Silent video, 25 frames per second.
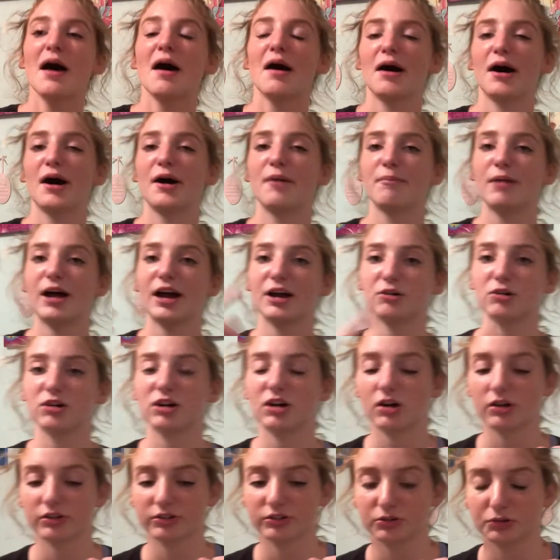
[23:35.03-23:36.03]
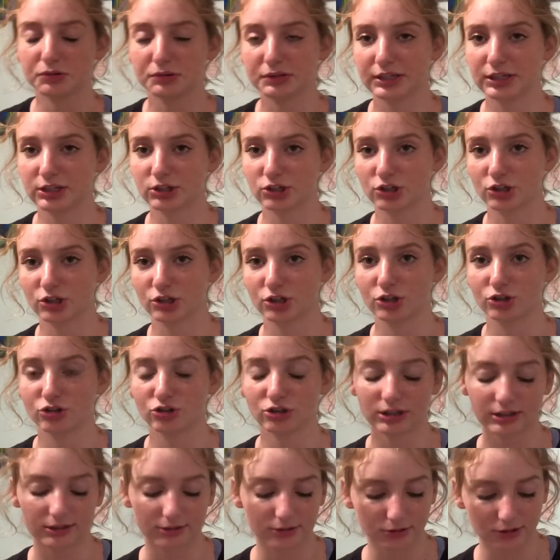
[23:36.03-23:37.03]
I will also link her
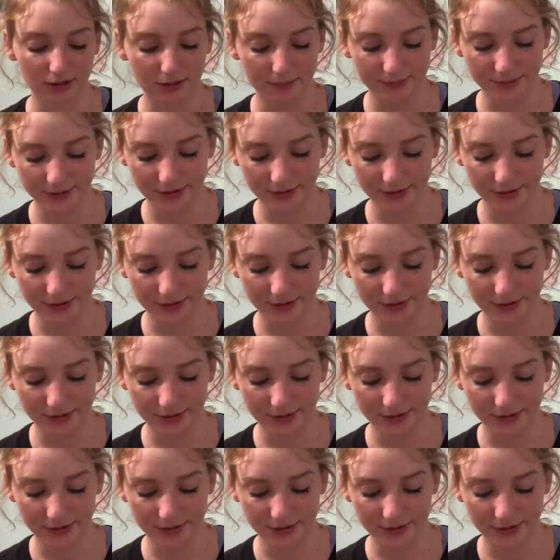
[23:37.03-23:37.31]
channel down